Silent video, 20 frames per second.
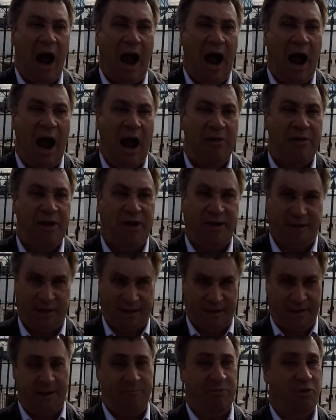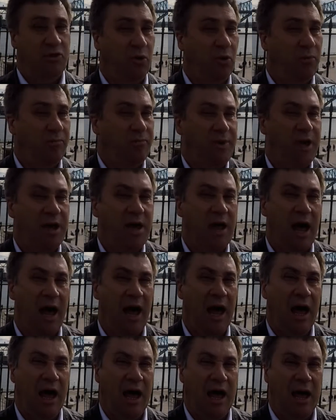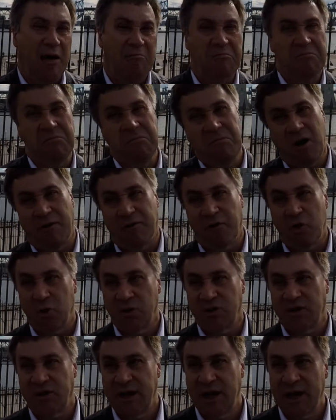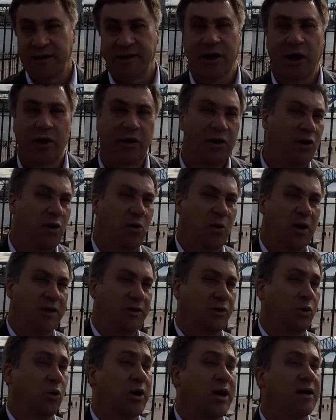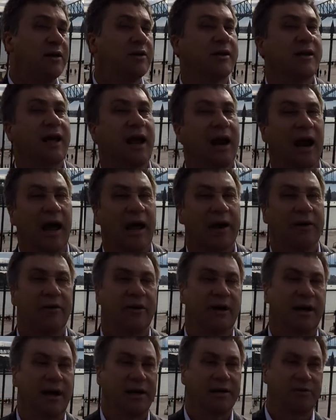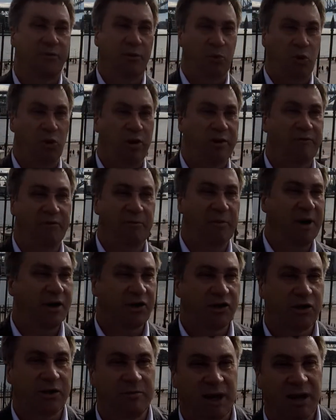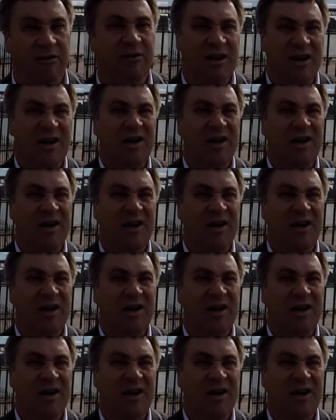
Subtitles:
And that's acceptable. Of course, the ATO could always look into that later and ask for more information, but